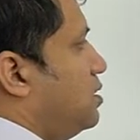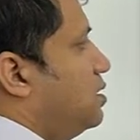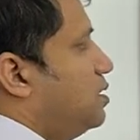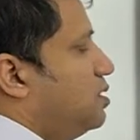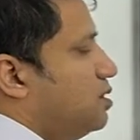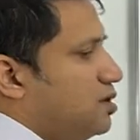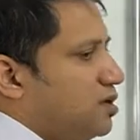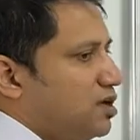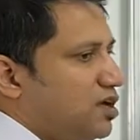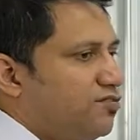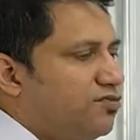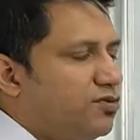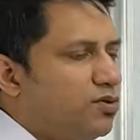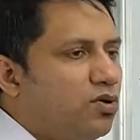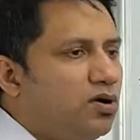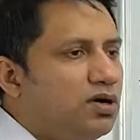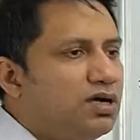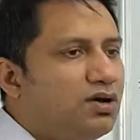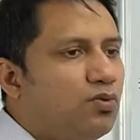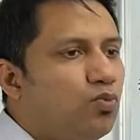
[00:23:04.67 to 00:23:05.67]
If you
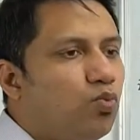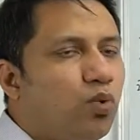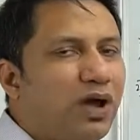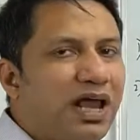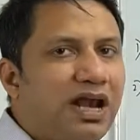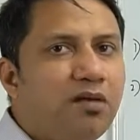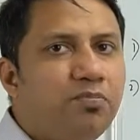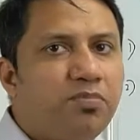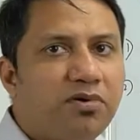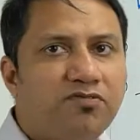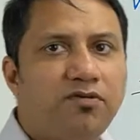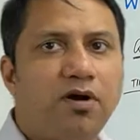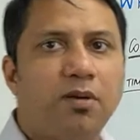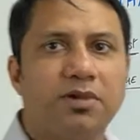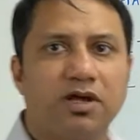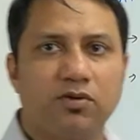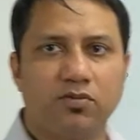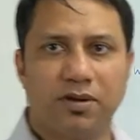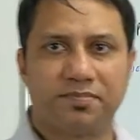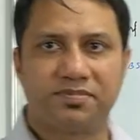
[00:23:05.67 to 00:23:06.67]
want a
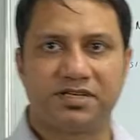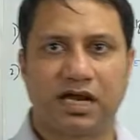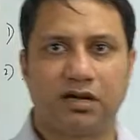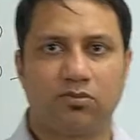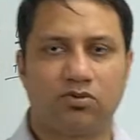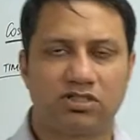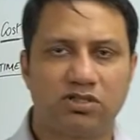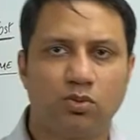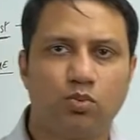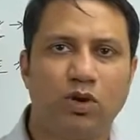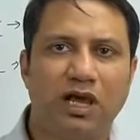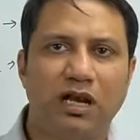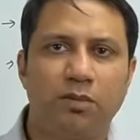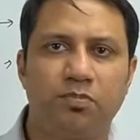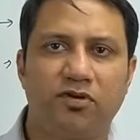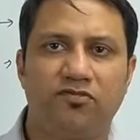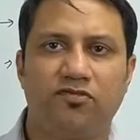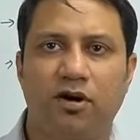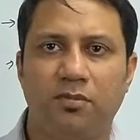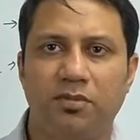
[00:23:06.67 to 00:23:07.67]
well-performing website, what's a
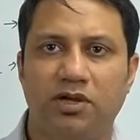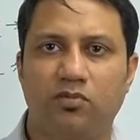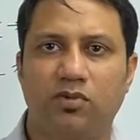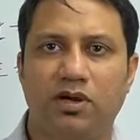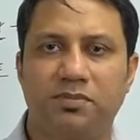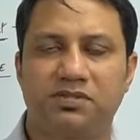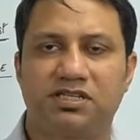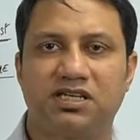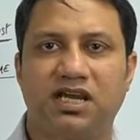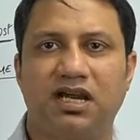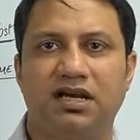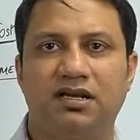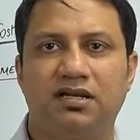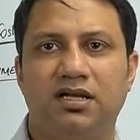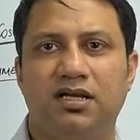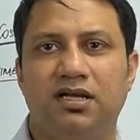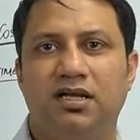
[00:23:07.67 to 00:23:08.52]
well-performing website?